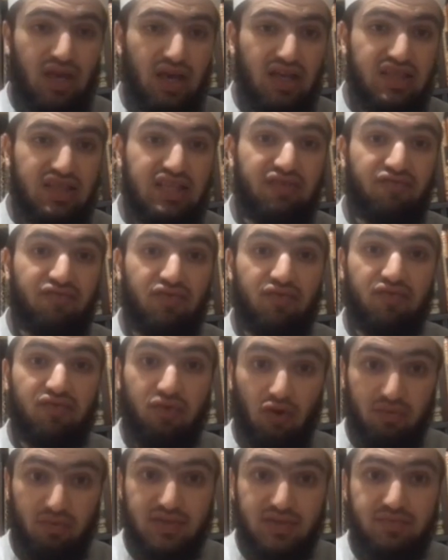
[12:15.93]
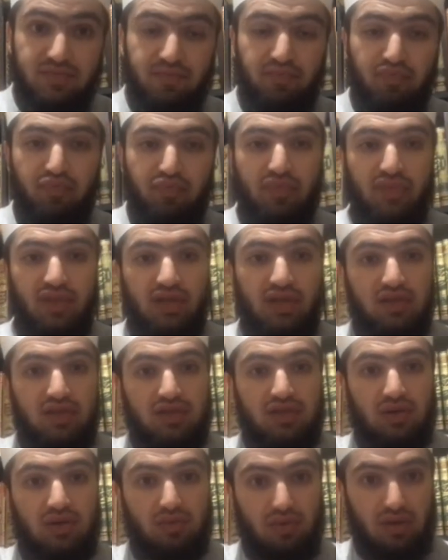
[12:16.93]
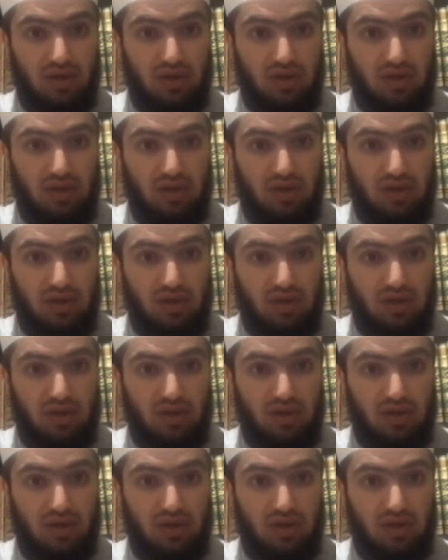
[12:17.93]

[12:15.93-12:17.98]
in different forms. So,